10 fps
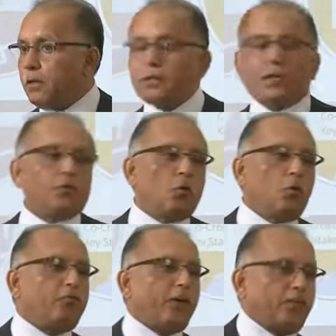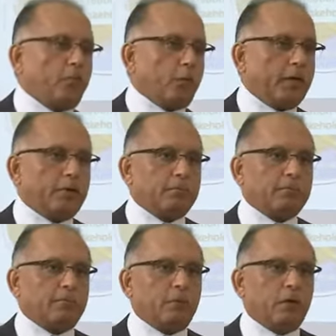That's the old-fashioned way.
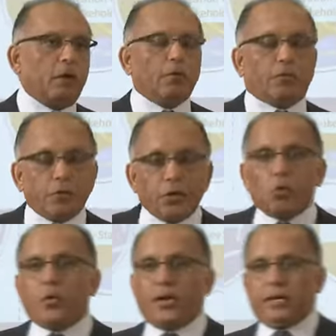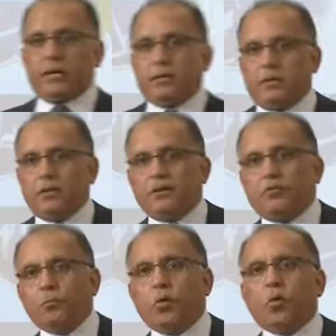The new way
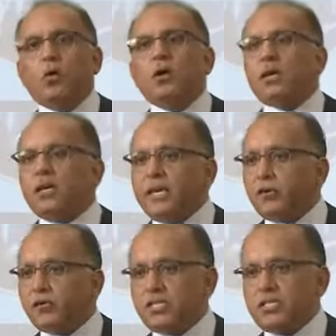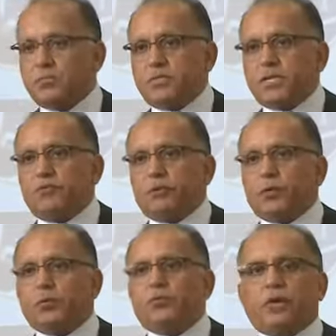is more ecosystem-centric,
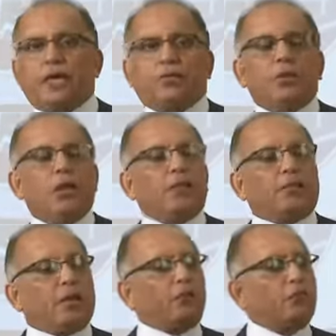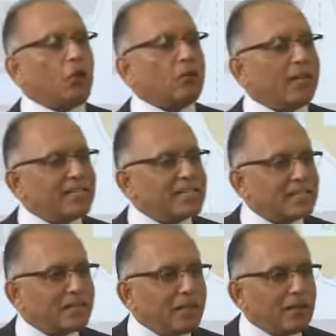which says there is not a
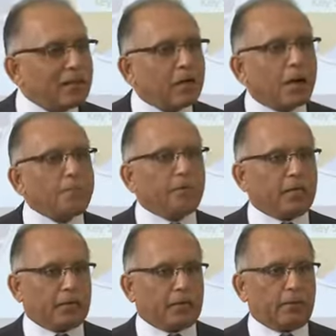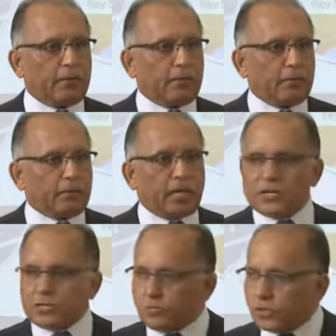single company that
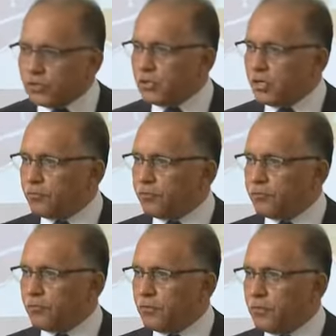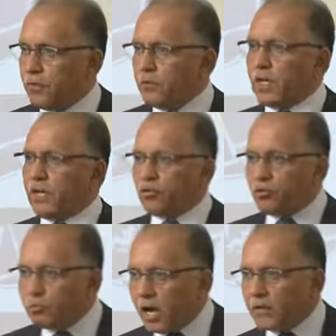is rich enough, that is
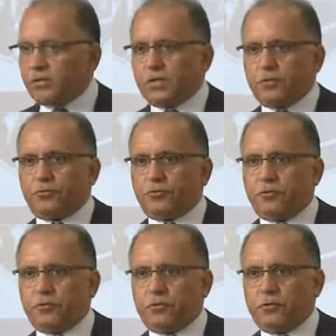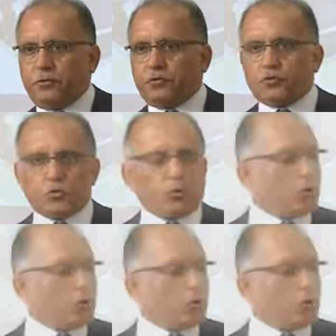smart enough to do it